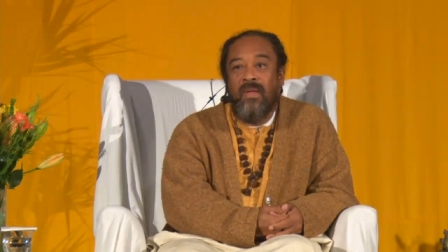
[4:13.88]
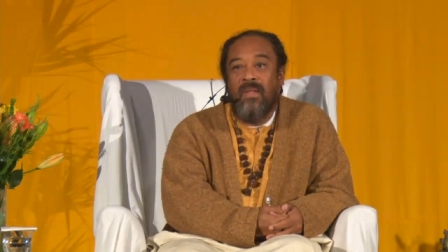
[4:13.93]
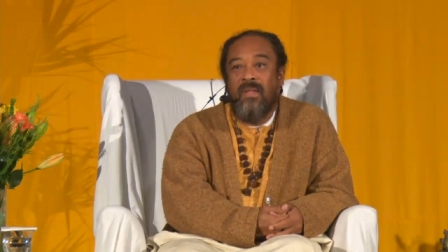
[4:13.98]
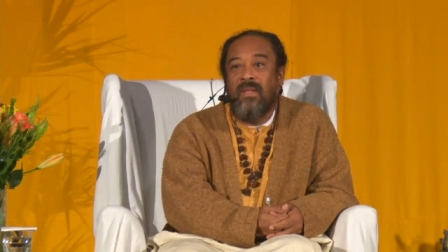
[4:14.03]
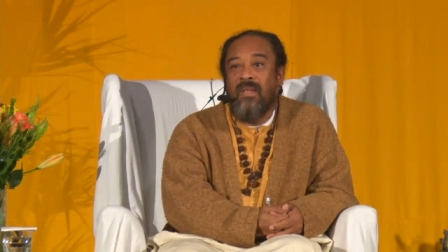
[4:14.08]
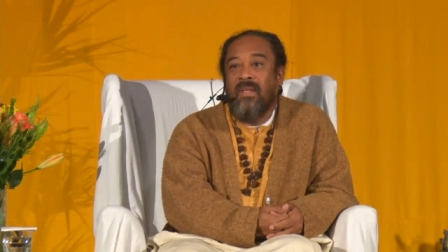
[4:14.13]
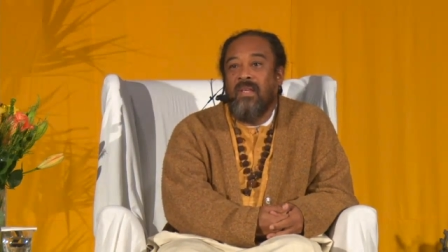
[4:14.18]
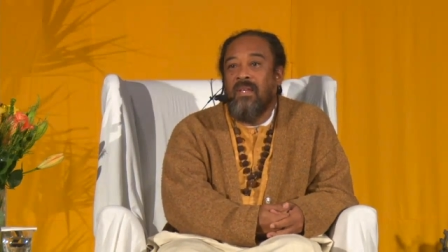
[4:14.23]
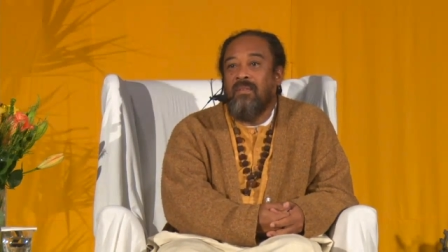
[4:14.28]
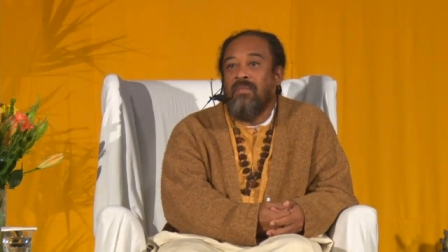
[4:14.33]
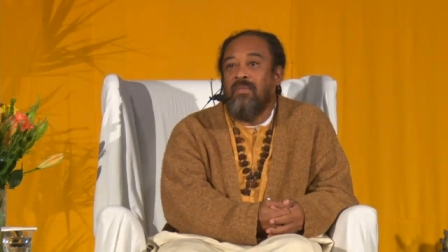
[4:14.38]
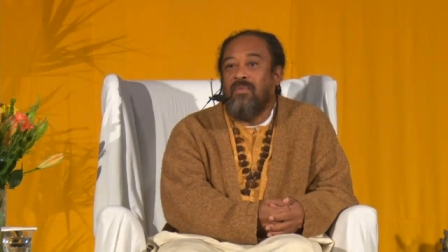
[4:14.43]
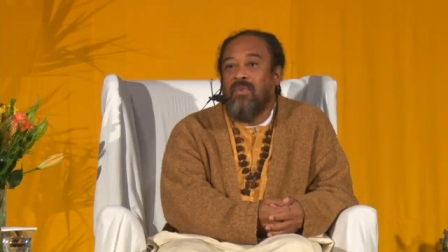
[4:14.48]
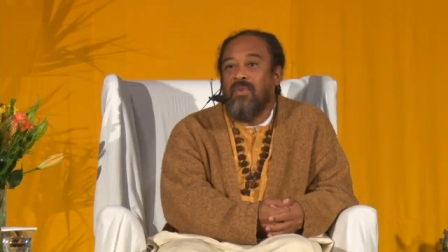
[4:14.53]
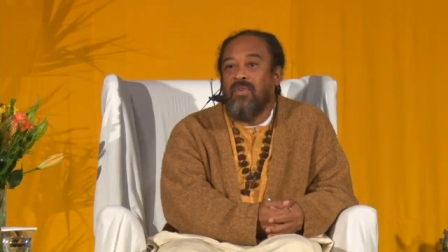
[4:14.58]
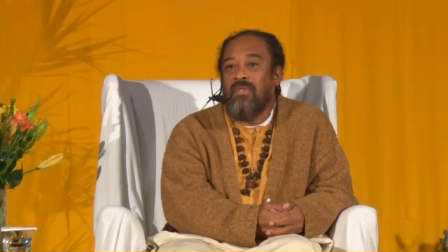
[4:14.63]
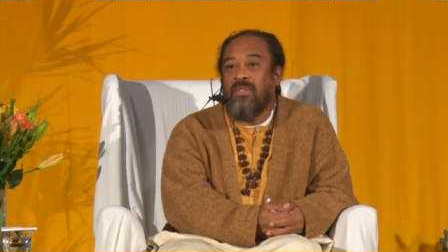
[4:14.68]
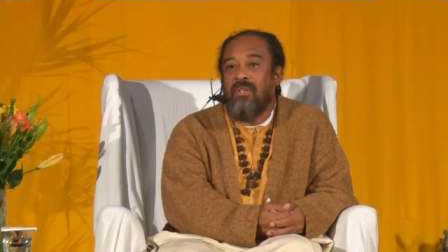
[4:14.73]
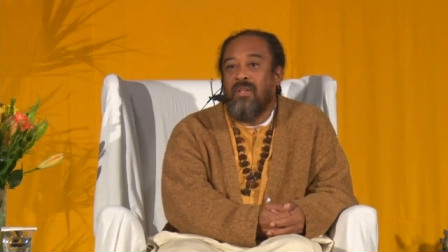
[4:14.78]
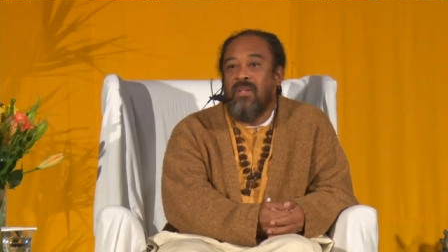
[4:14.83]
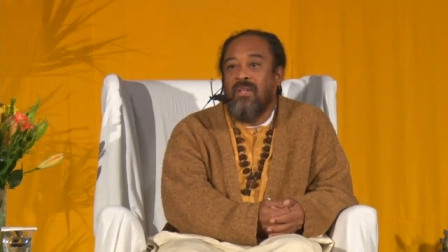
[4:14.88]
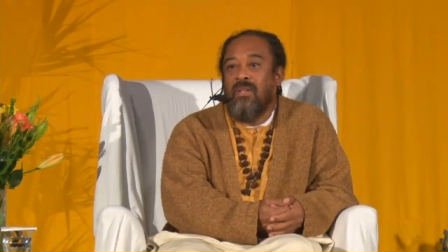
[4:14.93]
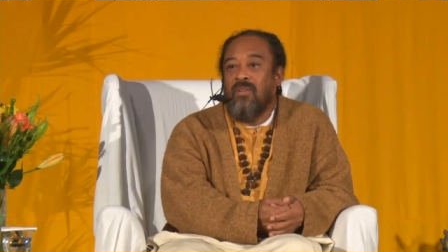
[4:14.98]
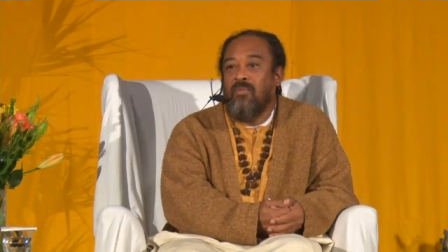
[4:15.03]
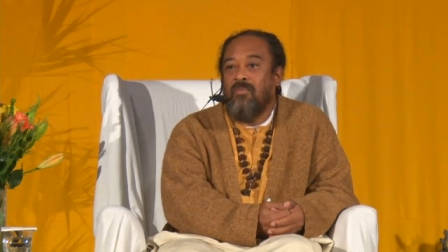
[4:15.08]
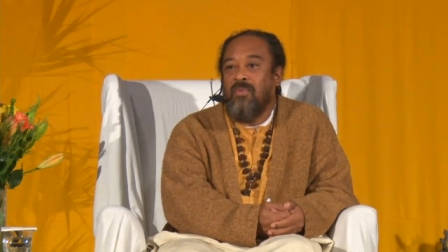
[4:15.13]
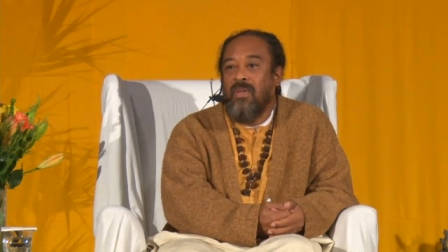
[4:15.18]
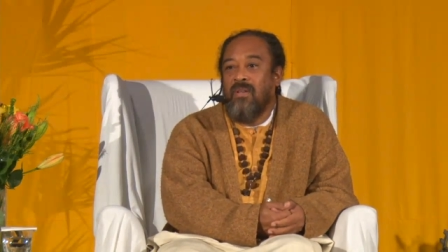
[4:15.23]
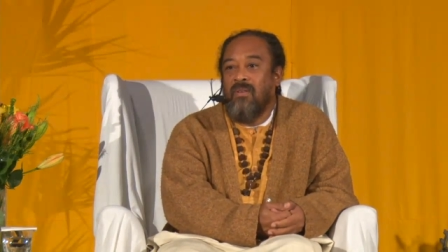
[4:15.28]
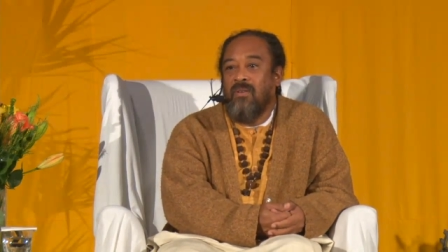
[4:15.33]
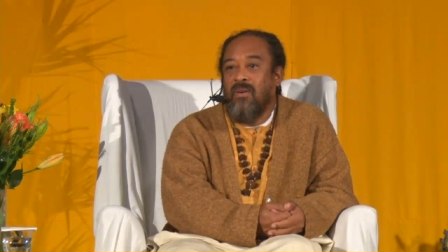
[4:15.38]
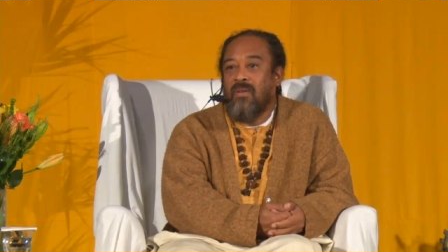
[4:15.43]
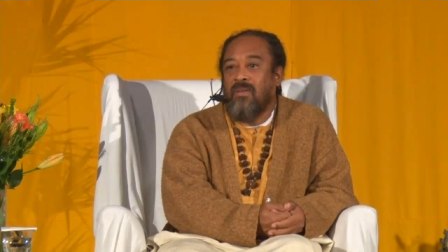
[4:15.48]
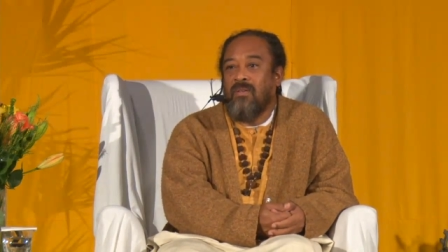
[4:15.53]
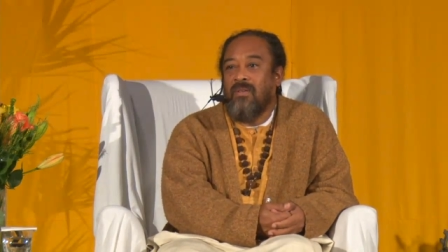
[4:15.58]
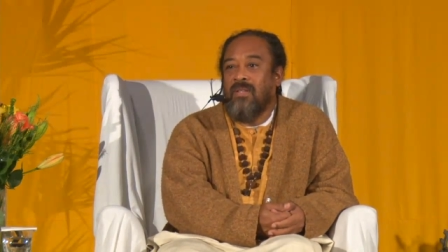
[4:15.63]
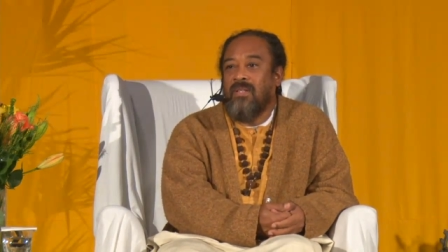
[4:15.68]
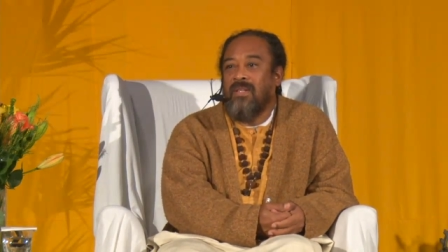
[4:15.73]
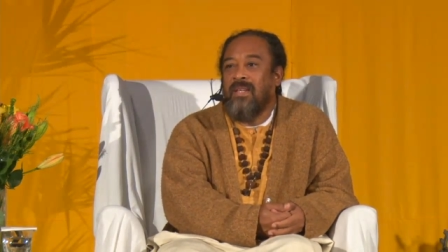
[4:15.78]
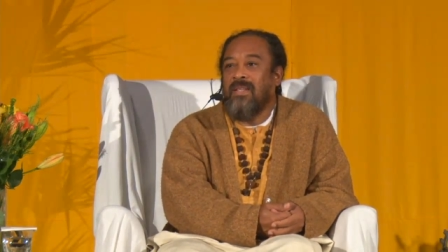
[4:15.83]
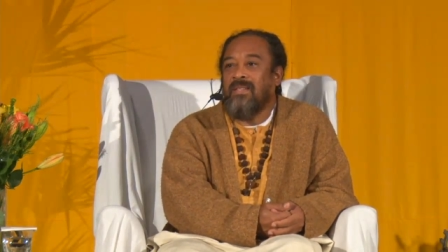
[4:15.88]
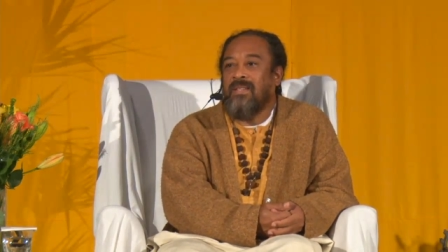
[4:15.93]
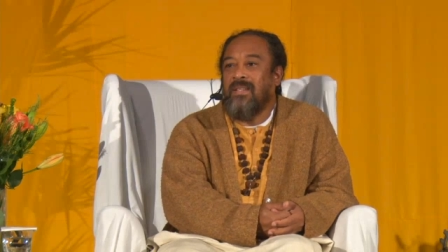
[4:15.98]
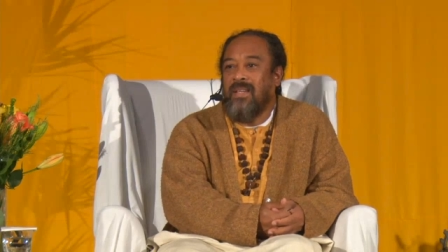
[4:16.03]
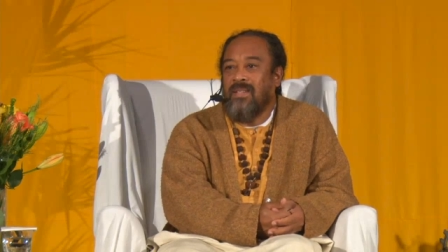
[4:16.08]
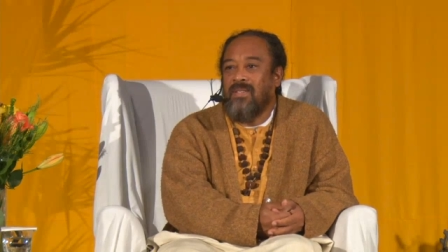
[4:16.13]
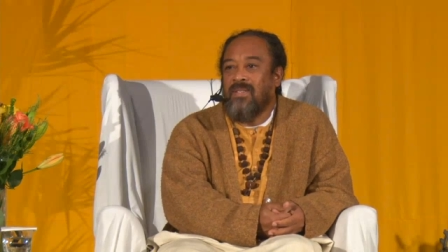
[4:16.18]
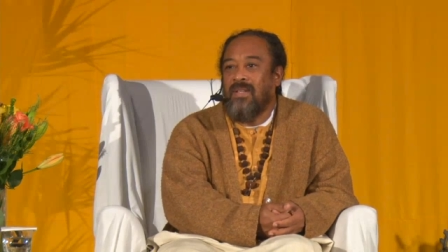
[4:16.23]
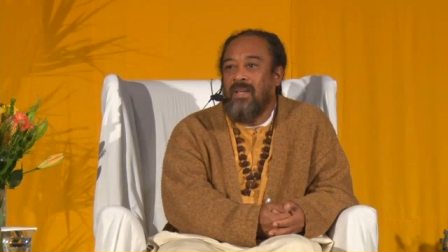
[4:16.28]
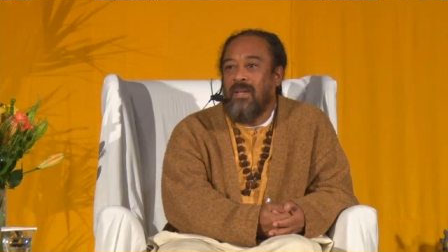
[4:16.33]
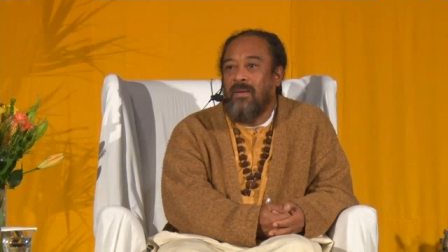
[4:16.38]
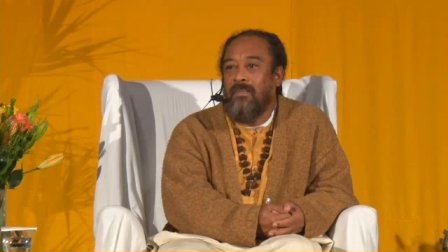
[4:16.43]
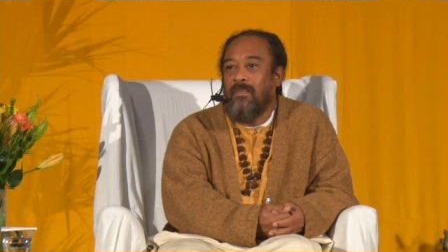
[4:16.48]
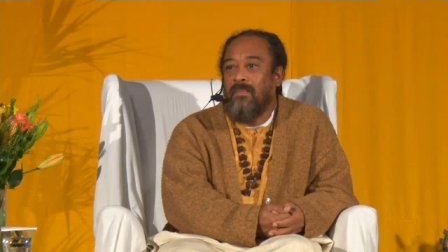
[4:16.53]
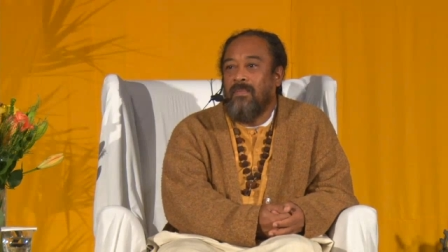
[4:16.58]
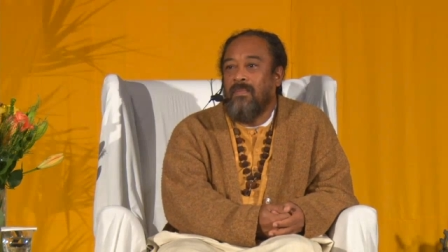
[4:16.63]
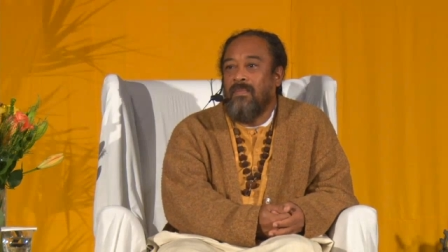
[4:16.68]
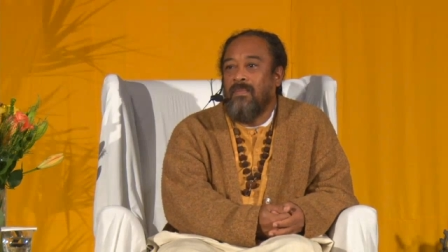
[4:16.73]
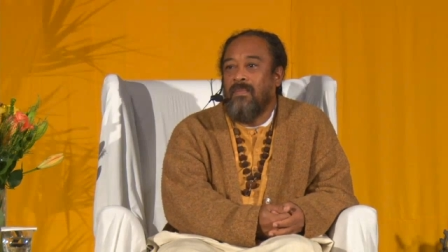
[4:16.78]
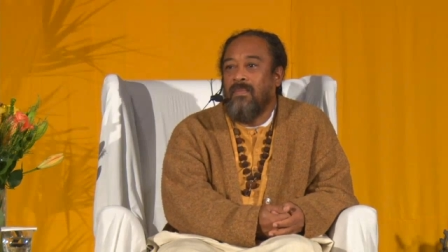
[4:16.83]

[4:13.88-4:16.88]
I think even if you're studying to be a doctor, it takes less time.